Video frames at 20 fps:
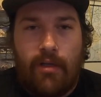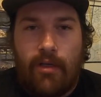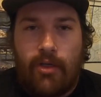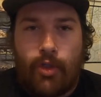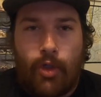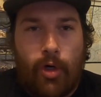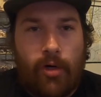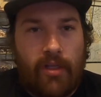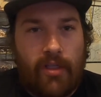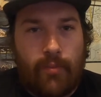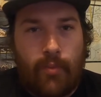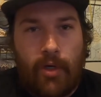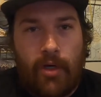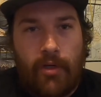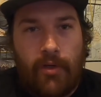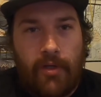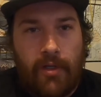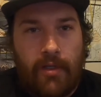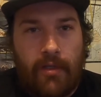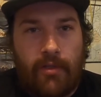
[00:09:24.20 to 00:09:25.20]
Charlie's
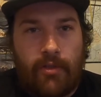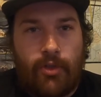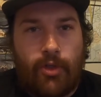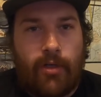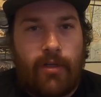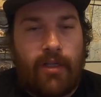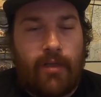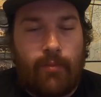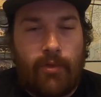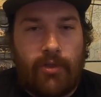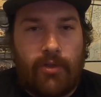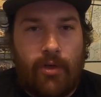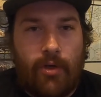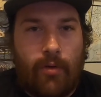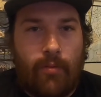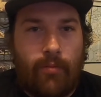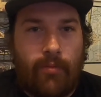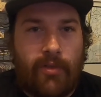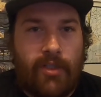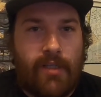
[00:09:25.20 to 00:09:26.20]
Bunyan, Cleveland's
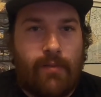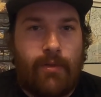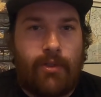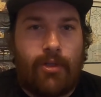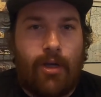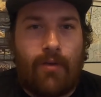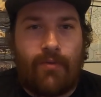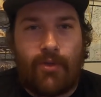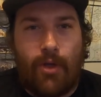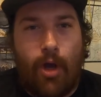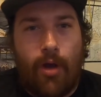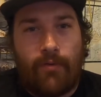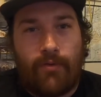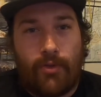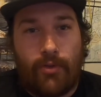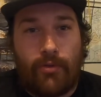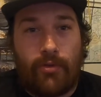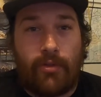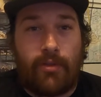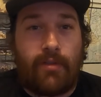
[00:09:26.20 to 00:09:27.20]
Dome, Timmy Tops
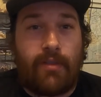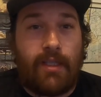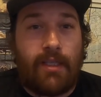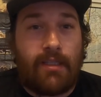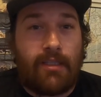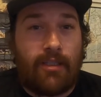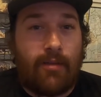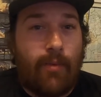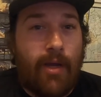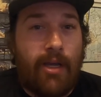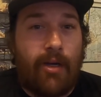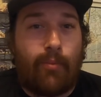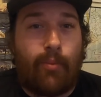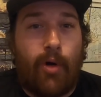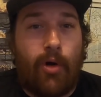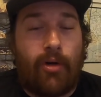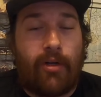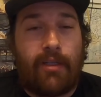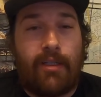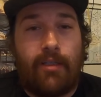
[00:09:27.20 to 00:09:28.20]
offers a decent amount of
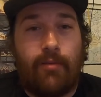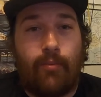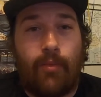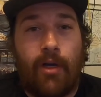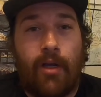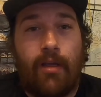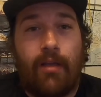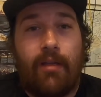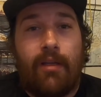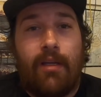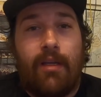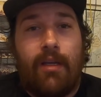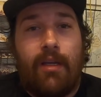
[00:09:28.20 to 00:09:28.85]
parking, but